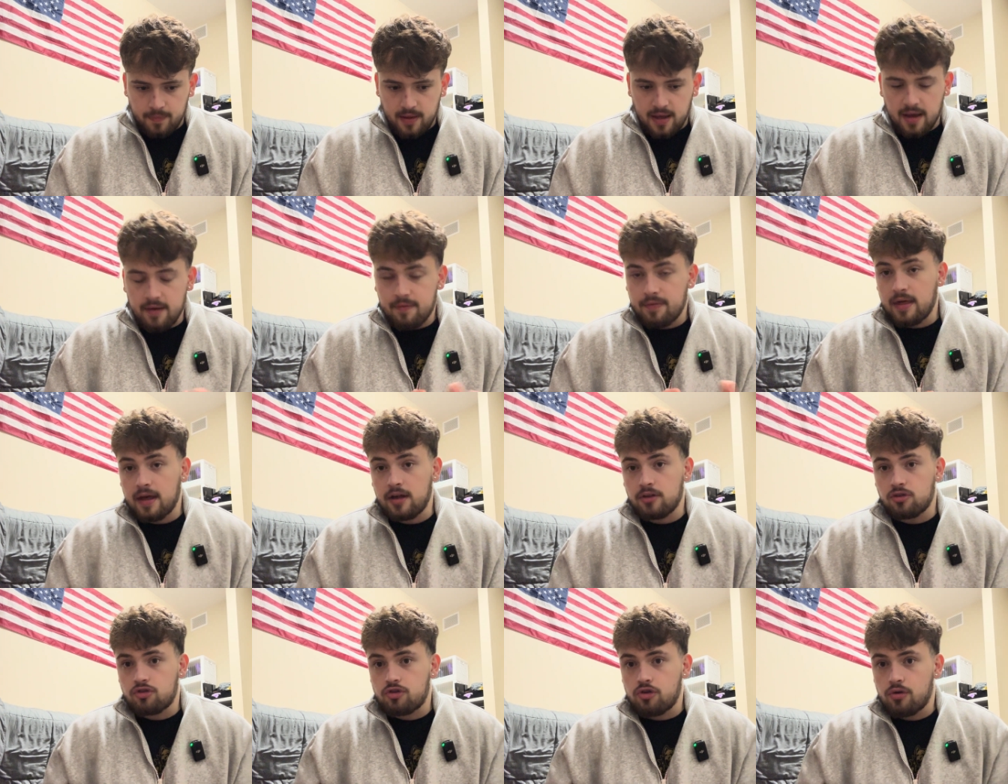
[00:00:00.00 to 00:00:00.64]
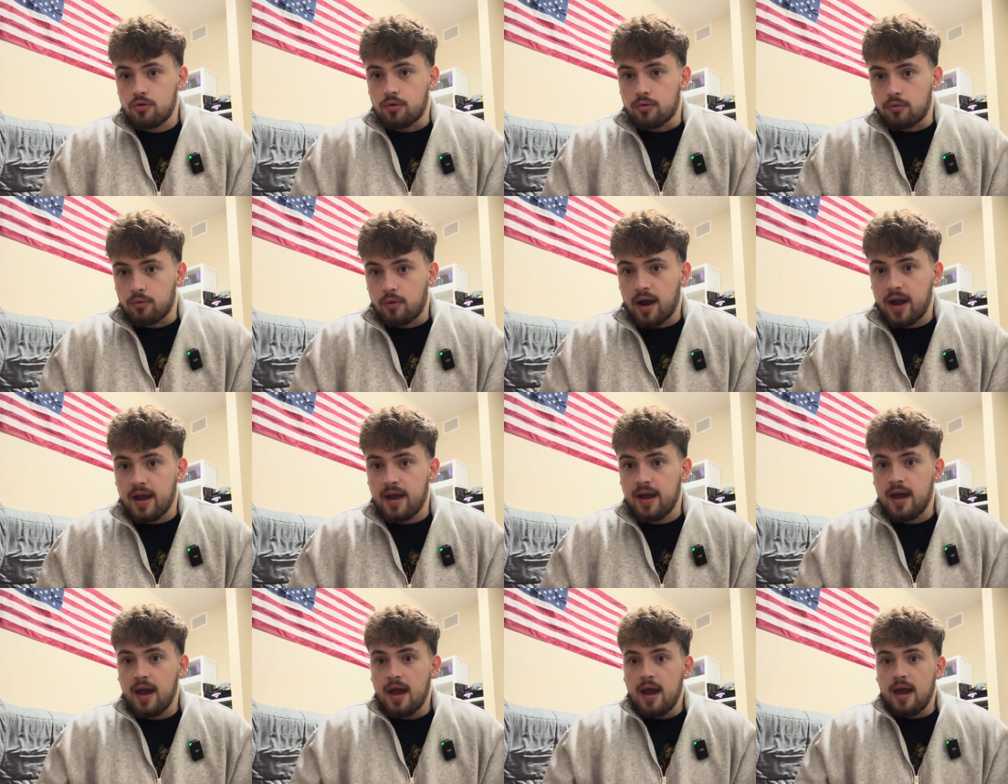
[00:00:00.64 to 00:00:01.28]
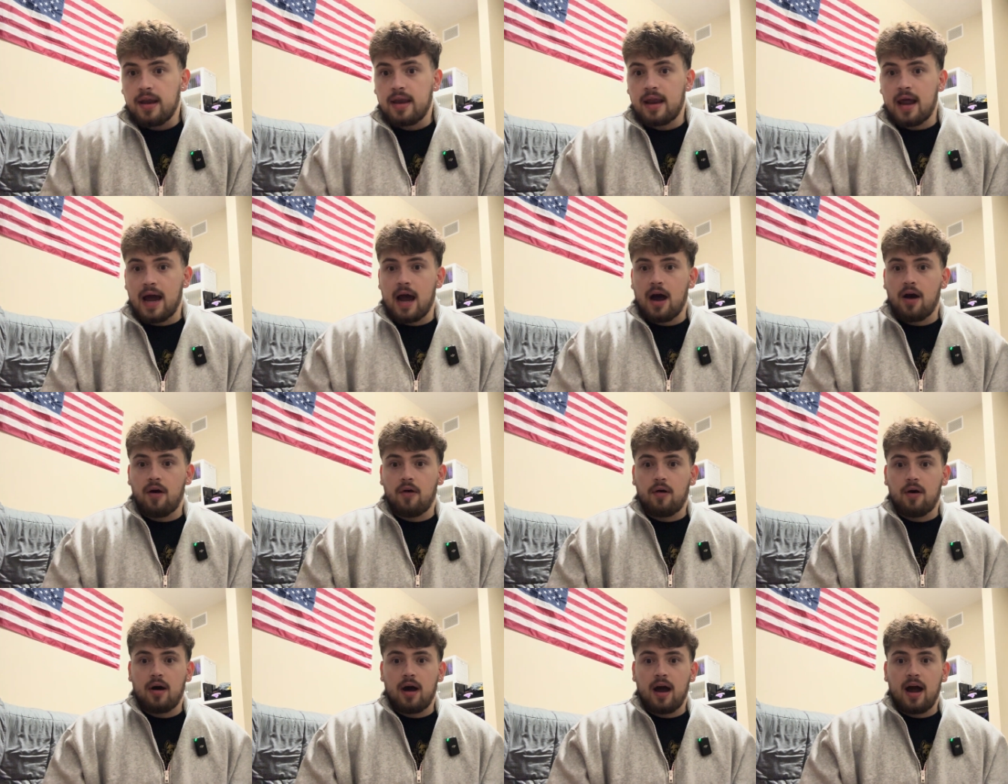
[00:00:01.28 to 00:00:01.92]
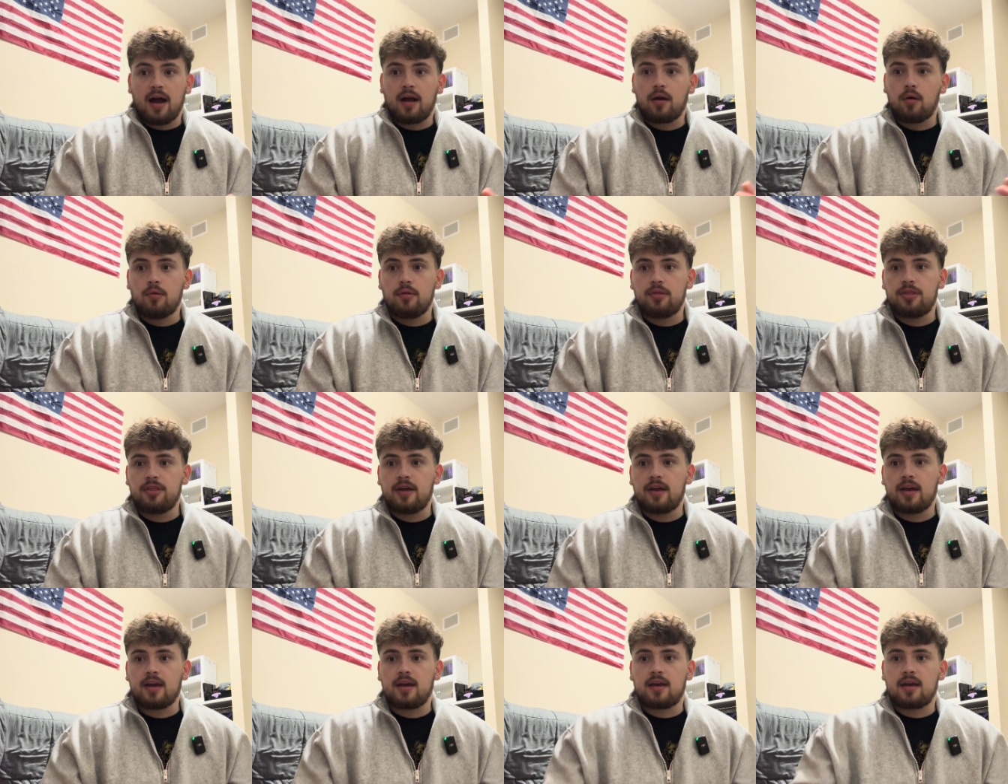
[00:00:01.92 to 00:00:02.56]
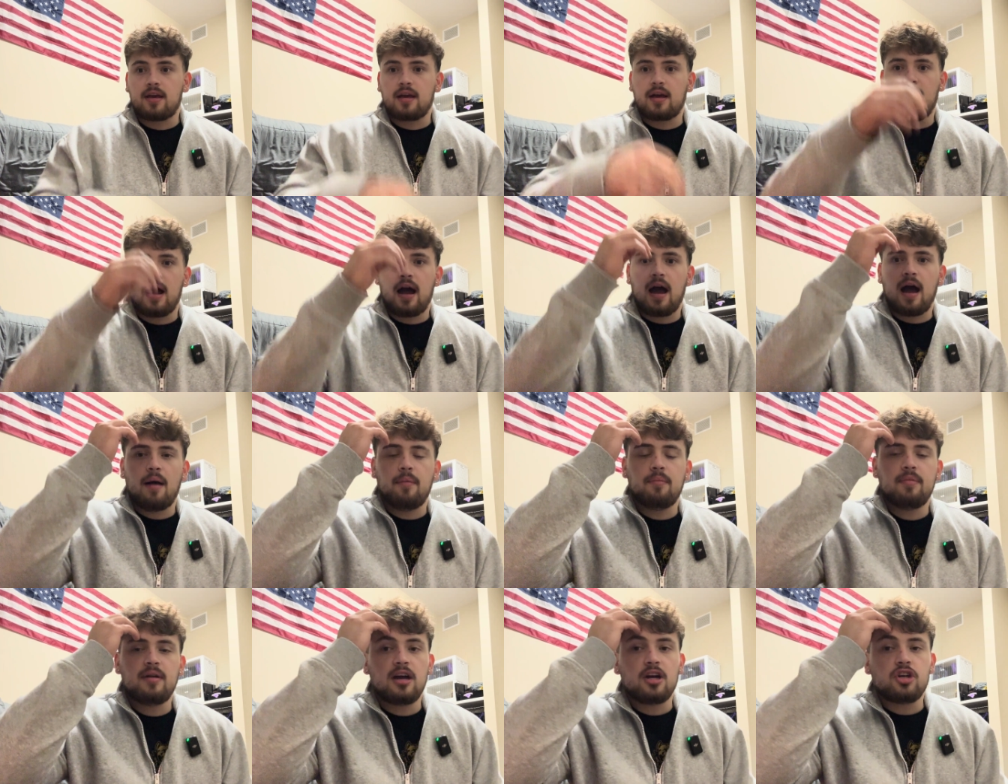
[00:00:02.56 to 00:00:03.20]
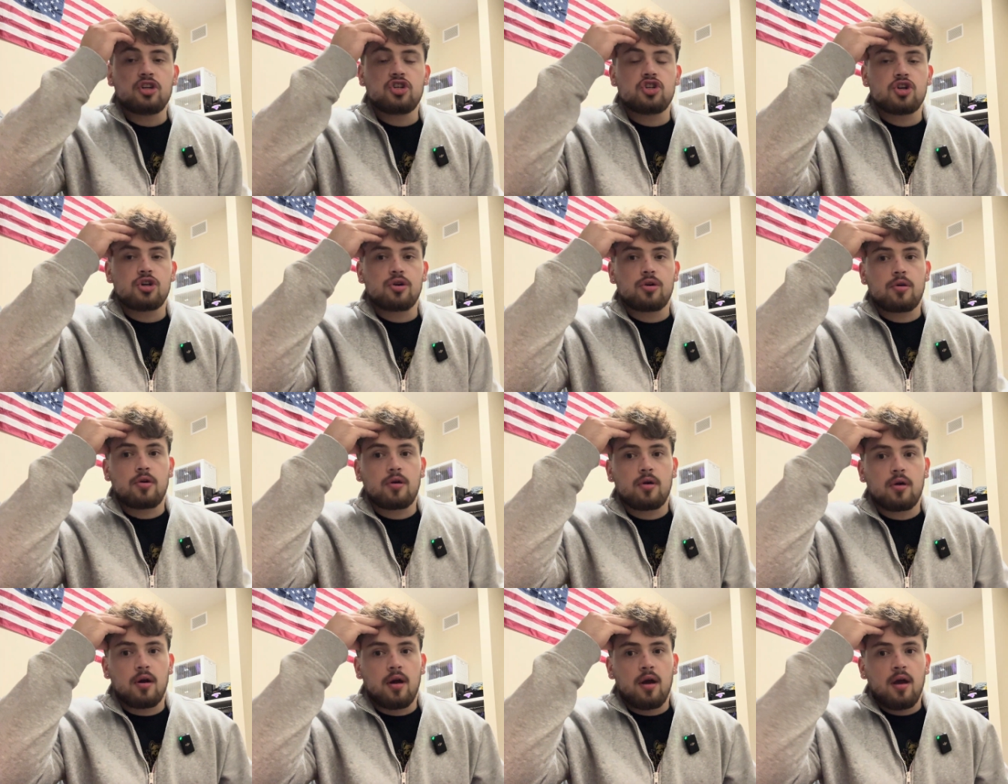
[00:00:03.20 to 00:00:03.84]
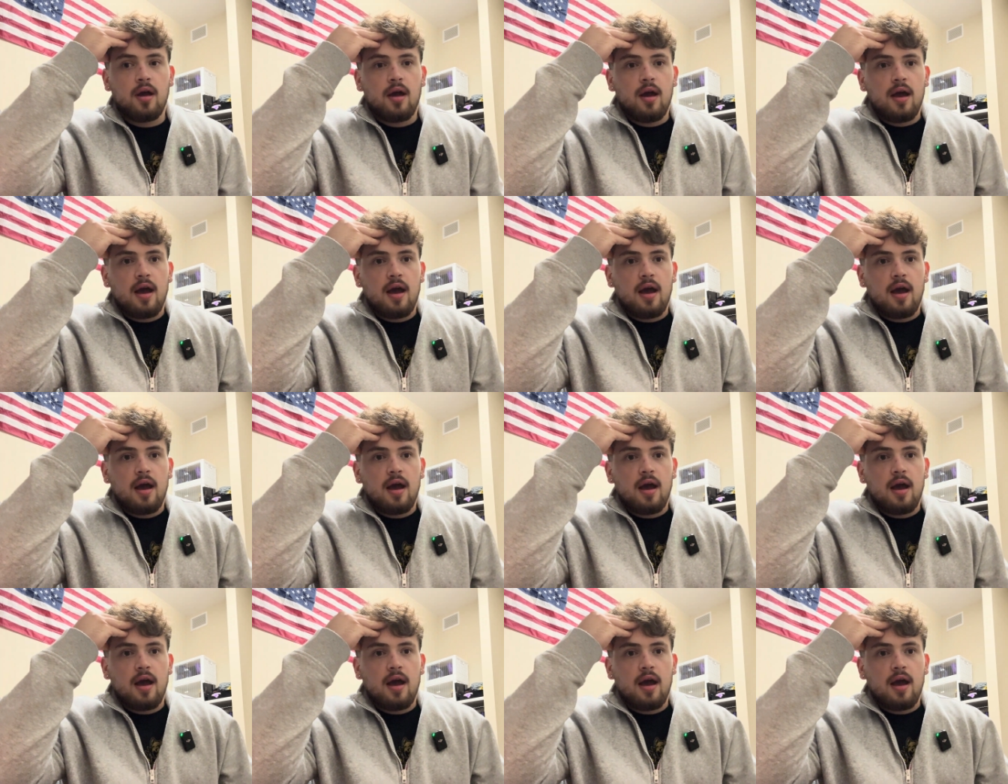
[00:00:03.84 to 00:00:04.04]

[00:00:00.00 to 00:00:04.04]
If that's true, right? Now, I'm not sure